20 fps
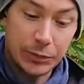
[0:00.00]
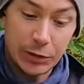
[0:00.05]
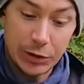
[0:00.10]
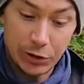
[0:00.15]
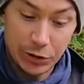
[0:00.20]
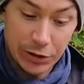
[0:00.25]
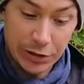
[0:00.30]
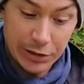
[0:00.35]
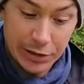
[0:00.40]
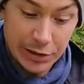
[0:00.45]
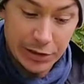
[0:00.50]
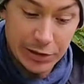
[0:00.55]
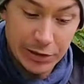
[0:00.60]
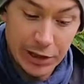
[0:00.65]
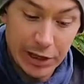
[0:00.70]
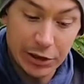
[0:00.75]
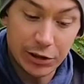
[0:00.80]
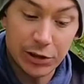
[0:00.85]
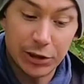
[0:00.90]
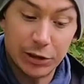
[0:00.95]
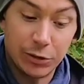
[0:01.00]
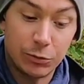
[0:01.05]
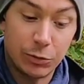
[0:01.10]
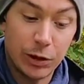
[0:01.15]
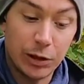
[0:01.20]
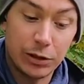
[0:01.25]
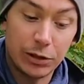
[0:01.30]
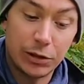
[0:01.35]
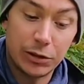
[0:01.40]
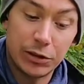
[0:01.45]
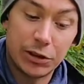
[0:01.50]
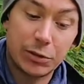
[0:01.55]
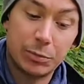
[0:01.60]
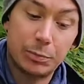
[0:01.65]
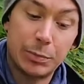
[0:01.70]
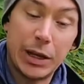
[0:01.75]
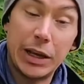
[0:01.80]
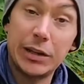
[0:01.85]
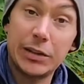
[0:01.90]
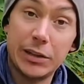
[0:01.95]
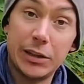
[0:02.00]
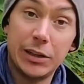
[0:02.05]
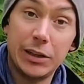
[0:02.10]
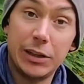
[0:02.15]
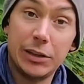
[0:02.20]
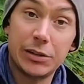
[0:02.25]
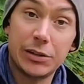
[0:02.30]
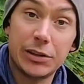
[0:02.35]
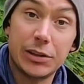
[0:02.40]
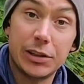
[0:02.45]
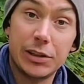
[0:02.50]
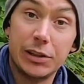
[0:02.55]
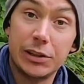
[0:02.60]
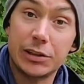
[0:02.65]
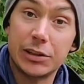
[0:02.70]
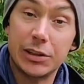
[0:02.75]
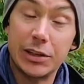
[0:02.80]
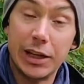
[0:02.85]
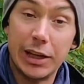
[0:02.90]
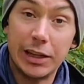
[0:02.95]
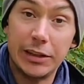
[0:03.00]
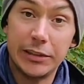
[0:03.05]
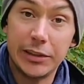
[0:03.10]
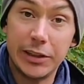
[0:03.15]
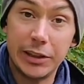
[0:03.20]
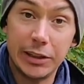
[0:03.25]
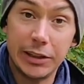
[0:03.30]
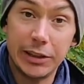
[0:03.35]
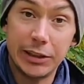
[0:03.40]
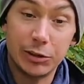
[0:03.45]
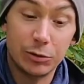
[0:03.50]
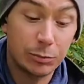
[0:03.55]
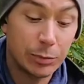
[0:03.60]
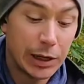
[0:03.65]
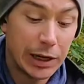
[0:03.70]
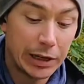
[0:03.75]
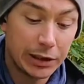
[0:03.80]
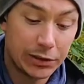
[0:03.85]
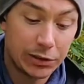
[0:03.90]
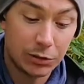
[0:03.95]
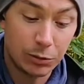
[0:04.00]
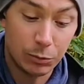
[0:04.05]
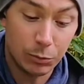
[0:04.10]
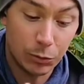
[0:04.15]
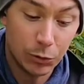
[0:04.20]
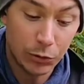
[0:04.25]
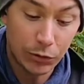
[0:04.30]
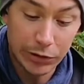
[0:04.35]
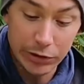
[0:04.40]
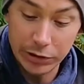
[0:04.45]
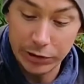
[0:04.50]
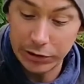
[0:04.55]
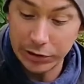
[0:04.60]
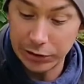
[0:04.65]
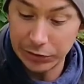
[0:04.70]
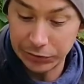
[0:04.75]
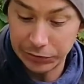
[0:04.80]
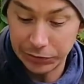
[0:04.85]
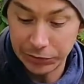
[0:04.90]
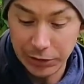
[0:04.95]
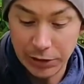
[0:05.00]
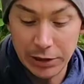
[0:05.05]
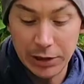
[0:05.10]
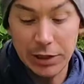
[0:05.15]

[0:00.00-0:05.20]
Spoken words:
As you can see, there's actually quite a lot of space in here still. It's an 18-liter bag, so more than enough.